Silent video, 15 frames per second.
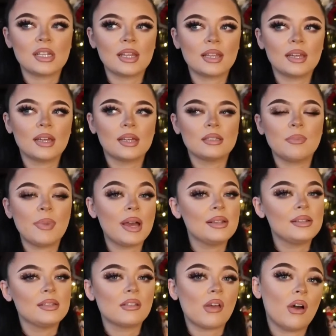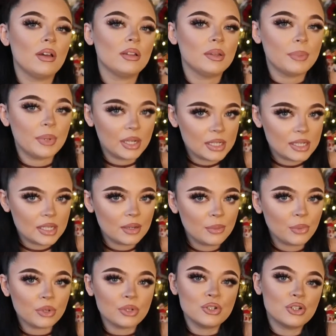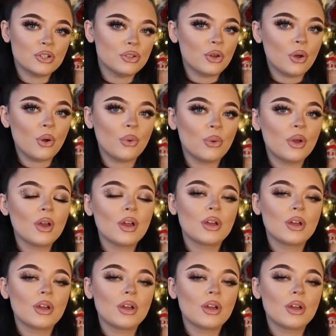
I think it depends on the person, but you should know